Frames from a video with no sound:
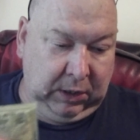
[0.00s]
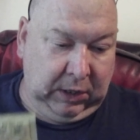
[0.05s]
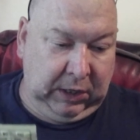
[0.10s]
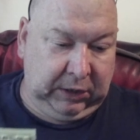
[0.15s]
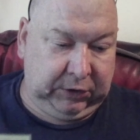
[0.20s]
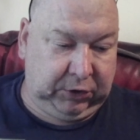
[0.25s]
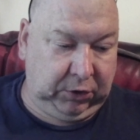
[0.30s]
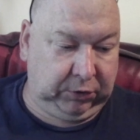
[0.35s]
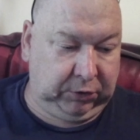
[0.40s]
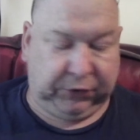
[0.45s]

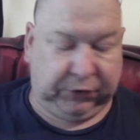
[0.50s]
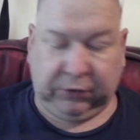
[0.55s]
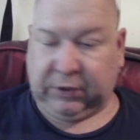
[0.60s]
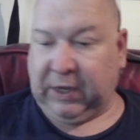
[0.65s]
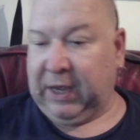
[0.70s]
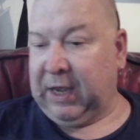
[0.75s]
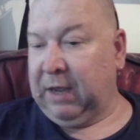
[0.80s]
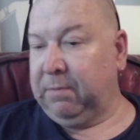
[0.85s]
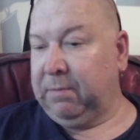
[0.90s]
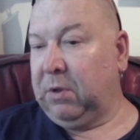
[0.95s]
It also
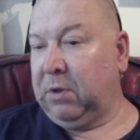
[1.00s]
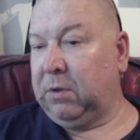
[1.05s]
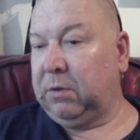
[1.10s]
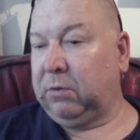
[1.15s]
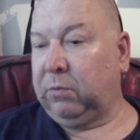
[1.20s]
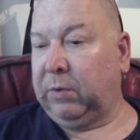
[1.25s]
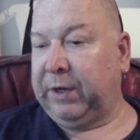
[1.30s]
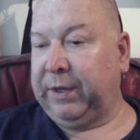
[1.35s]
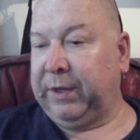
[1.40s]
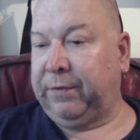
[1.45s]
came
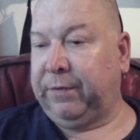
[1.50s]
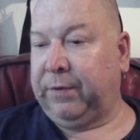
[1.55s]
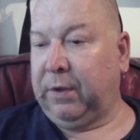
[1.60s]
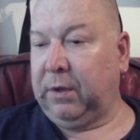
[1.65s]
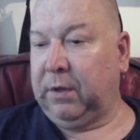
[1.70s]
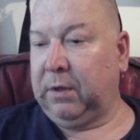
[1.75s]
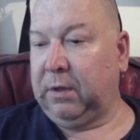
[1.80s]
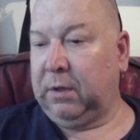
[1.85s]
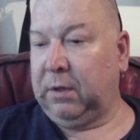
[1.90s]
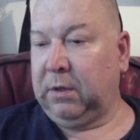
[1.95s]
with
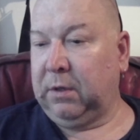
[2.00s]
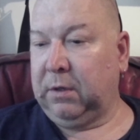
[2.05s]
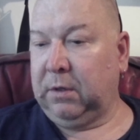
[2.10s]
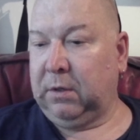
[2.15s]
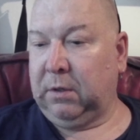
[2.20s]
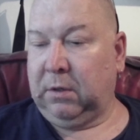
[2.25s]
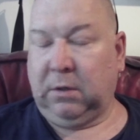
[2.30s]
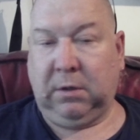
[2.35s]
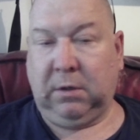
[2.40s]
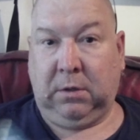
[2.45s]

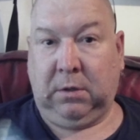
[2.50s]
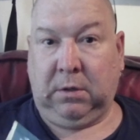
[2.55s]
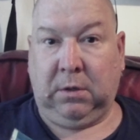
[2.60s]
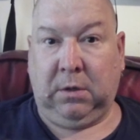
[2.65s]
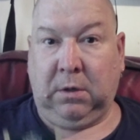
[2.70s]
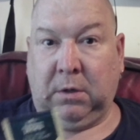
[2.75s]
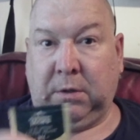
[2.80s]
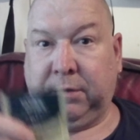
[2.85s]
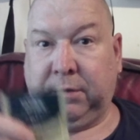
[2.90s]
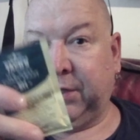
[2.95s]

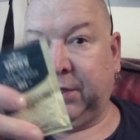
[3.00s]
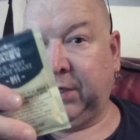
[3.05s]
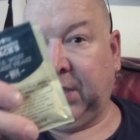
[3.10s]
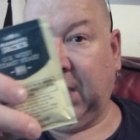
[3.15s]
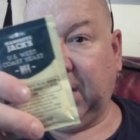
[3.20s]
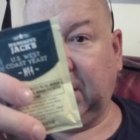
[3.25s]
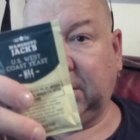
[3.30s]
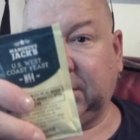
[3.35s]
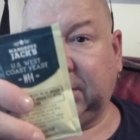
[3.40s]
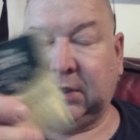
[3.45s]
the
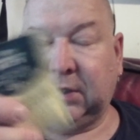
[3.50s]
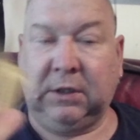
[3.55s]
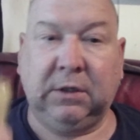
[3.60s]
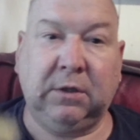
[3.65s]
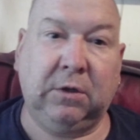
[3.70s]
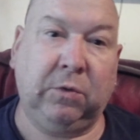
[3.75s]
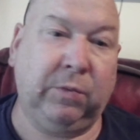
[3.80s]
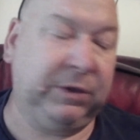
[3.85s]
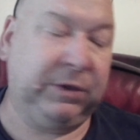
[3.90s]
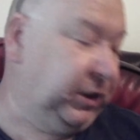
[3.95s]
yeast,
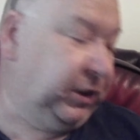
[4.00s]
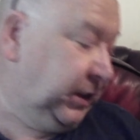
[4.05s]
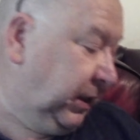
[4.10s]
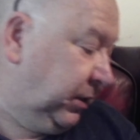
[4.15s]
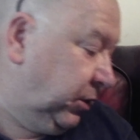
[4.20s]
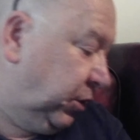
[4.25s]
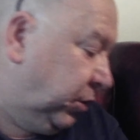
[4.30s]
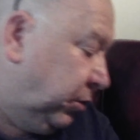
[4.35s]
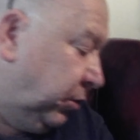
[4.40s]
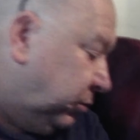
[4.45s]
which I didn't
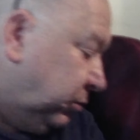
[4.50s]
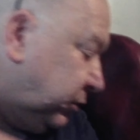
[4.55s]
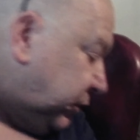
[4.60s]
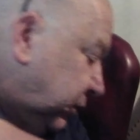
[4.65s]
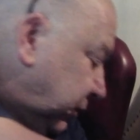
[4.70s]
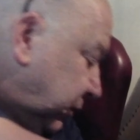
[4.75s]
use.